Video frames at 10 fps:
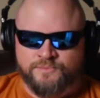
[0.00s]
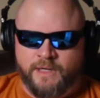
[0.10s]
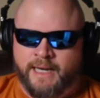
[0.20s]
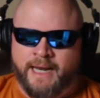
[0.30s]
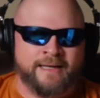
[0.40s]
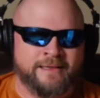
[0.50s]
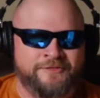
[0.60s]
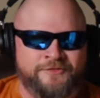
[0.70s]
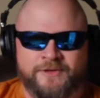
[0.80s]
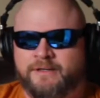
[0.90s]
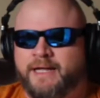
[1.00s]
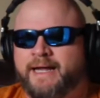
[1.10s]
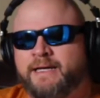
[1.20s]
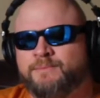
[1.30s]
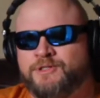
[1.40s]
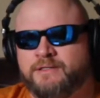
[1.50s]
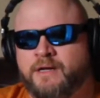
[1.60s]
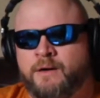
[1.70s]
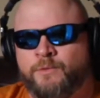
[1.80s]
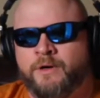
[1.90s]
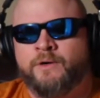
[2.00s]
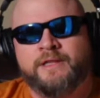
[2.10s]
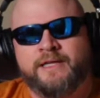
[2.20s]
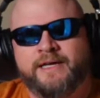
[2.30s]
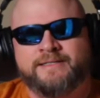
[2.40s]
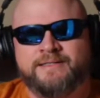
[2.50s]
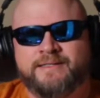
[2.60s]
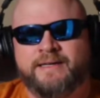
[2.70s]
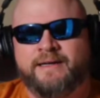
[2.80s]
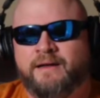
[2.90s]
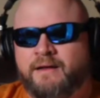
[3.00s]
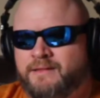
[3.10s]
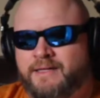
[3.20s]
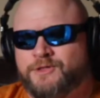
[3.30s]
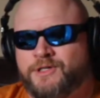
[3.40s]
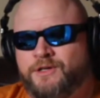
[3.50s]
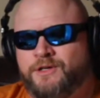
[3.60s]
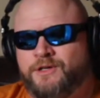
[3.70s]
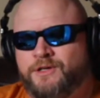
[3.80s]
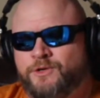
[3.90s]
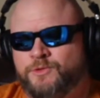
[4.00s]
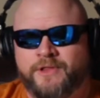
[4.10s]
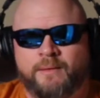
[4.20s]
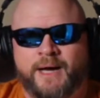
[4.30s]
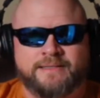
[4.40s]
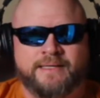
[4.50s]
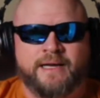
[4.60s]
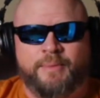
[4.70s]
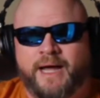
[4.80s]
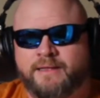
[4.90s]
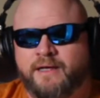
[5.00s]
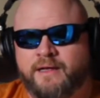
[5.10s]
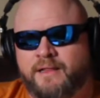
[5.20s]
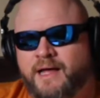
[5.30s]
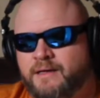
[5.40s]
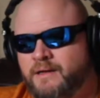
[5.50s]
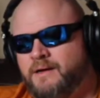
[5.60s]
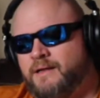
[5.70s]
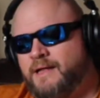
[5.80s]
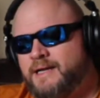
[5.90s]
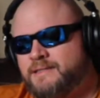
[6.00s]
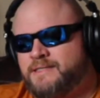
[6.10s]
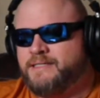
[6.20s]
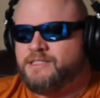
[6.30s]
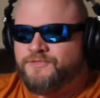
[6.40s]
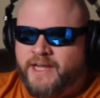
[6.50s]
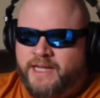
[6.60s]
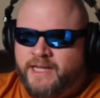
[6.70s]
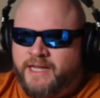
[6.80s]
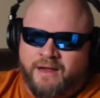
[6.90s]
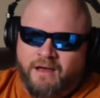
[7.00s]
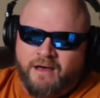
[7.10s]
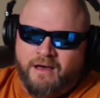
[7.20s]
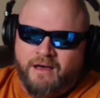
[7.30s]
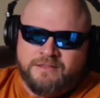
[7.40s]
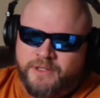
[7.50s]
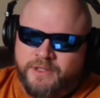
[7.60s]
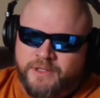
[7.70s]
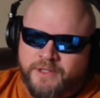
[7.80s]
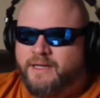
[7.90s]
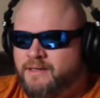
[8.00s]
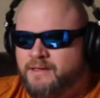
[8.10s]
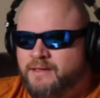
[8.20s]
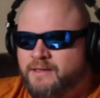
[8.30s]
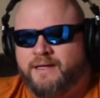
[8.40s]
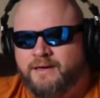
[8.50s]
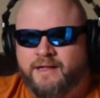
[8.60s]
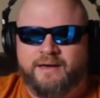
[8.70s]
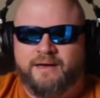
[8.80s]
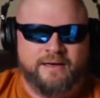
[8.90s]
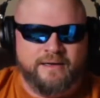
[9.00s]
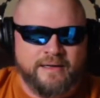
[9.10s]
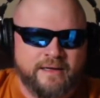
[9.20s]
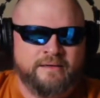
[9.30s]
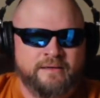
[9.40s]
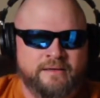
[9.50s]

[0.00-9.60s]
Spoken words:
And out of left field, A&M says, no, we're going to the SEC. That was a huge break for them. I said it back then. A lot of Texas fans were like, oh, that's stupid. They're going to get killed. Da, da, da, da, da, da.